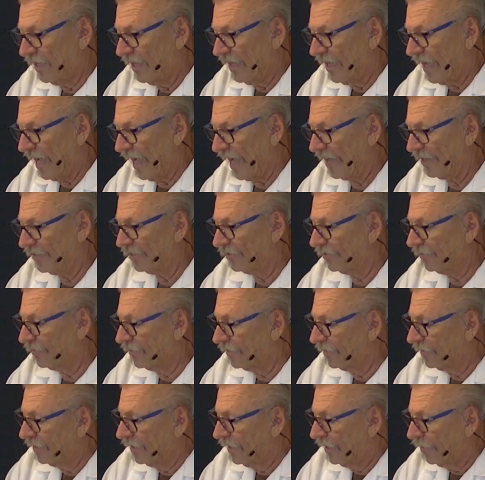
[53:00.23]
And
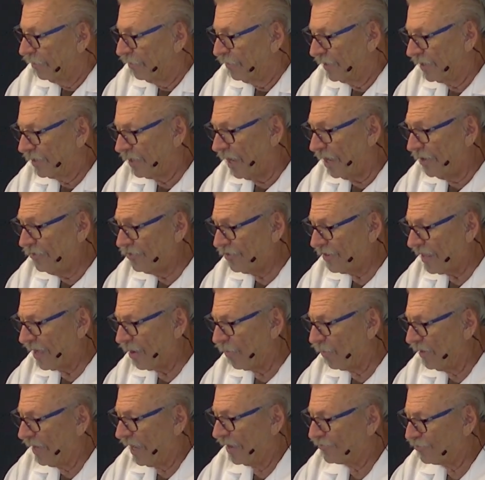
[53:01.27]
because of that,
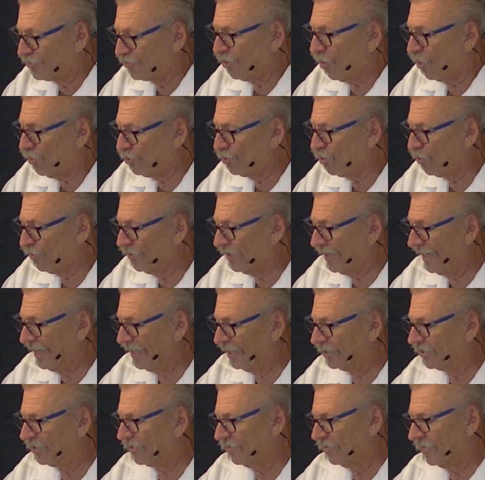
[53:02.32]
we have social
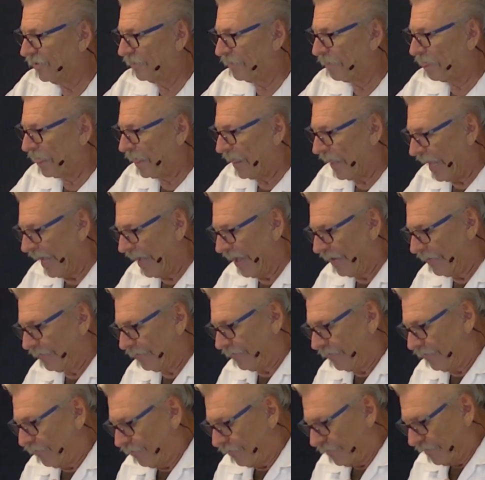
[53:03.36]
needs
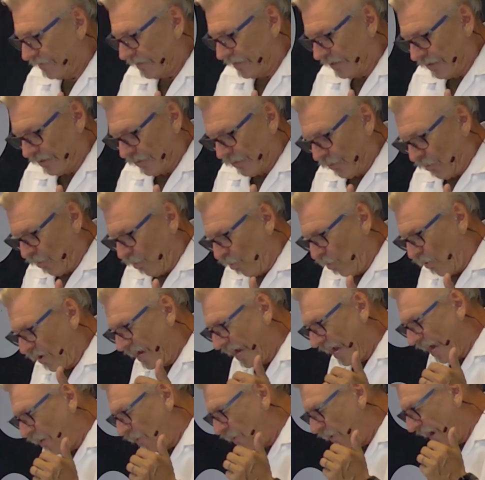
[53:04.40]
and
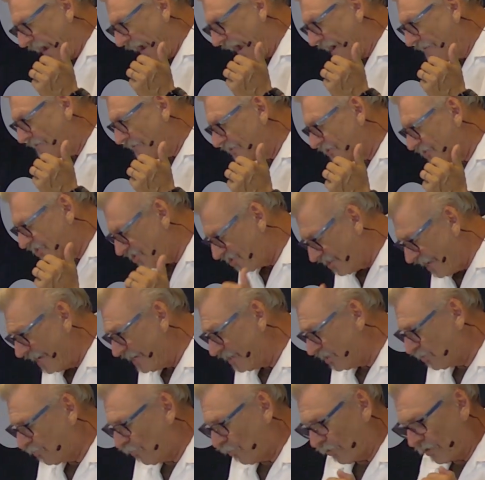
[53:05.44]
we, we have a
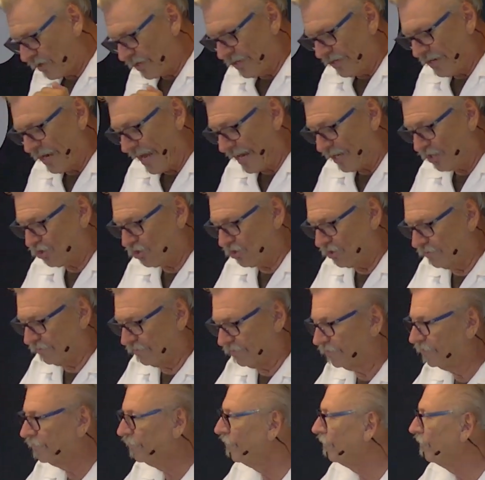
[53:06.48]
sense for connection
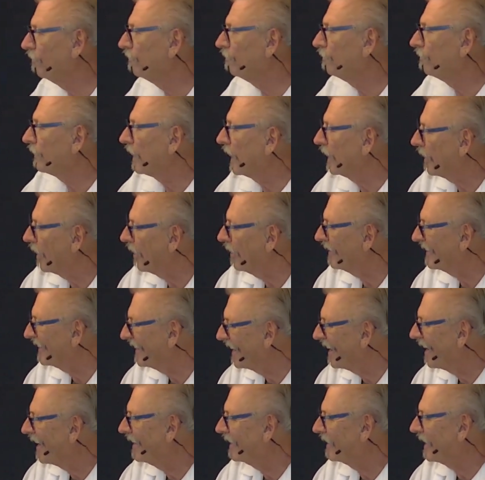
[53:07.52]
and, our,
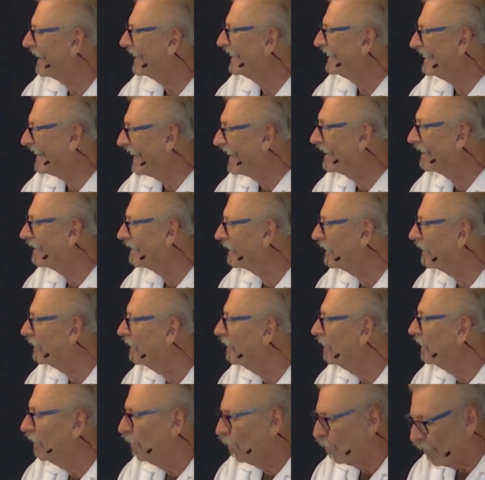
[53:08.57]
and identity
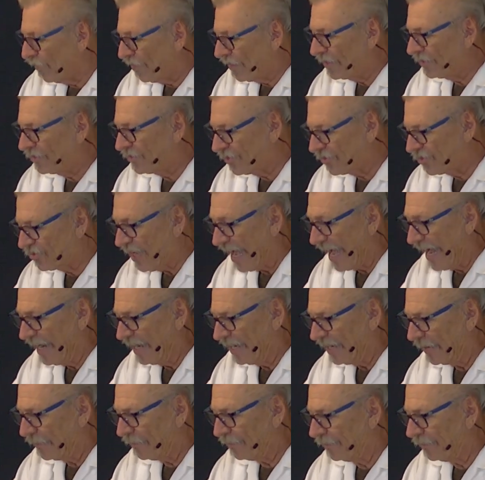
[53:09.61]
within society.